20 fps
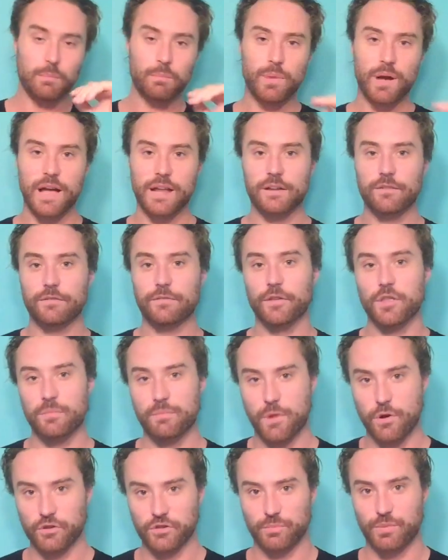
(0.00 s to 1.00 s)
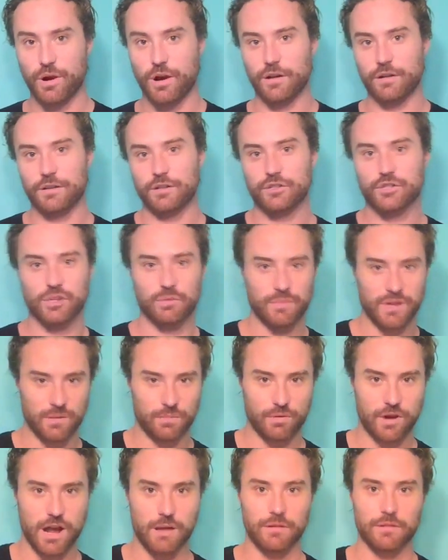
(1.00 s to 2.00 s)
But for the most part, shouldn't be a
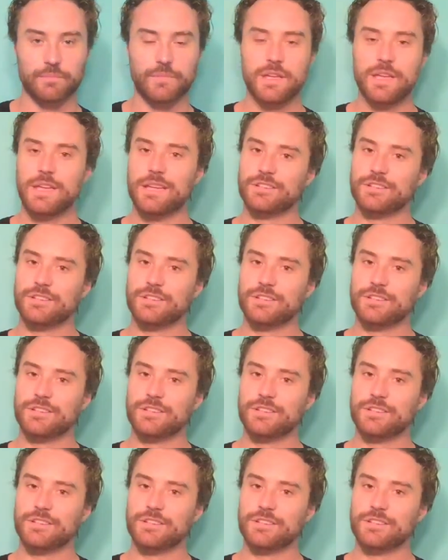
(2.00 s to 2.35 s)
problem.